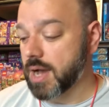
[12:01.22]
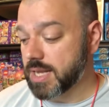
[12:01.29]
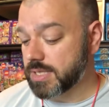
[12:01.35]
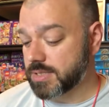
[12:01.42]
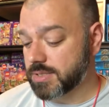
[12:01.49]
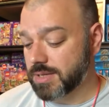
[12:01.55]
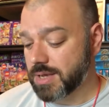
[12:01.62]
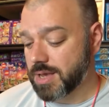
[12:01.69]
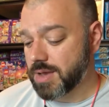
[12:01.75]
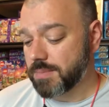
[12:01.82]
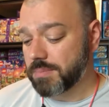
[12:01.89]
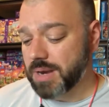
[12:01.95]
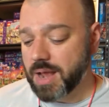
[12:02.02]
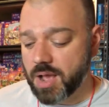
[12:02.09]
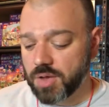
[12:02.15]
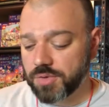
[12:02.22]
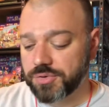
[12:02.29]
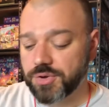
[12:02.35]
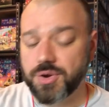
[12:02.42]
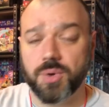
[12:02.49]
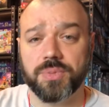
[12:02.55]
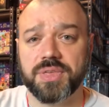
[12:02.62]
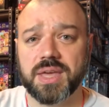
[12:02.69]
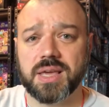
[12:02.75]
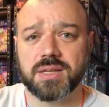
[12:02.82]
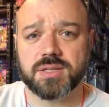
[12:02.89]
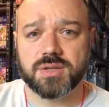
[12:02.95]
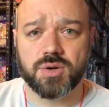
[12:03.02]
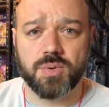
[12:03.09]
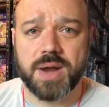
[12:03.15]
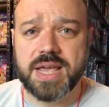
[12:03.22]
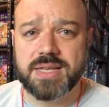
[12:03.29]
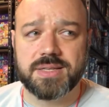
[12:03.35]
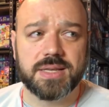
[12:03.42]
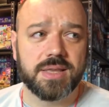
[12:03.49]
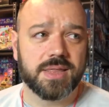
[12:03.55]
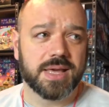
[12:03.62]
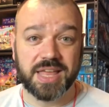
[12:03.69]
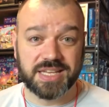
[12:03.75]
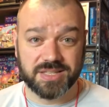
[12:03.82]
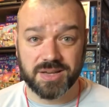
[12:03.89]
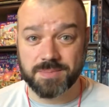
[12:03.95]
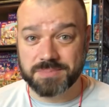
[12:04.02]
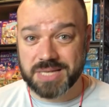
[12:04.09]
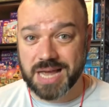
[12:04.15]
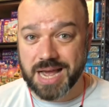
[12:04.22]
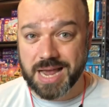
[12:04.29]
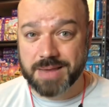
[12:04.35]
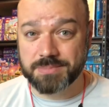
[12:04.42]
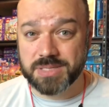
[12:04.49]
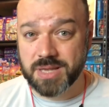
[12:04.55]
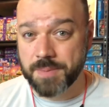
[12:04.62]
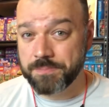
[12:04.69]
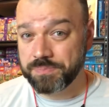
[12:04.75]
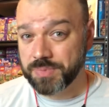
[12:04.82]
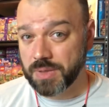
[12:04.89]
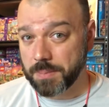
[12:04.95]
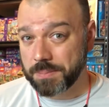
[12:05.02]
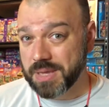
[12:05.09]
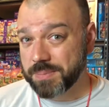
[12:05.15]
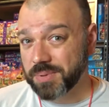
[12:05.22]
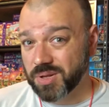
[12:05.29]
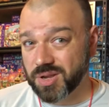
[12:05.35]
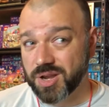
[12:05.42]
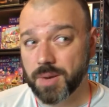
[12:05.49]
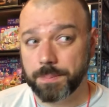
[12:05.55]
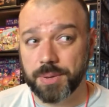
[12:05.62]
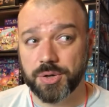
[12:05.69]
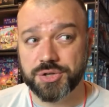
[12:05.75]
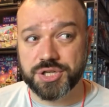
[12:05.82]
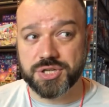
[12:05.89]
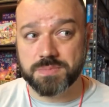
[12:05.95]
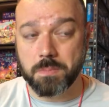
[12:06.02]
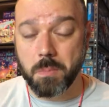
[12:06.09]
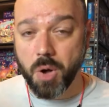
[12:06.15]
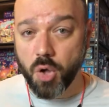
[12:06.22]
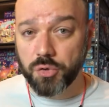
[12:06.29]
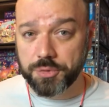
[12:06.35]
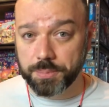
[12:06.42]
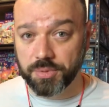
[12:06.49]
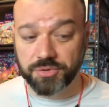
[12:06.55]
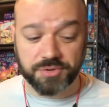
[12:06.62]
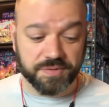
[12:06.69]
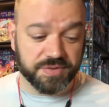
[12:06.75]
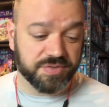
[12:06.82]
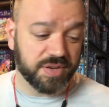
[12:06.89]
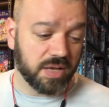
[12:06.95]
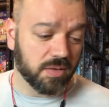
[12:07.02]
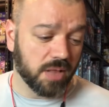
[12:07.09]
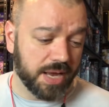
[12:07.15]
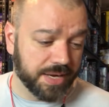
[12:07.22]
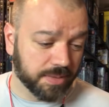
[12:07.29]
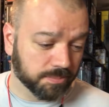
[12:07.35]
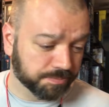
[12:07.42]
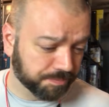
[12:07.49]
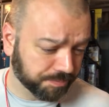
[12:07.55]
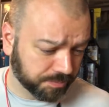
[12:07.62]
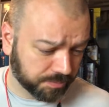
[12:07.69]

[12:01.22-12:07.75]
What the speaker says: nuts, but I also don't think it's crazy that sometimes people are going to purchase multiples of a single item.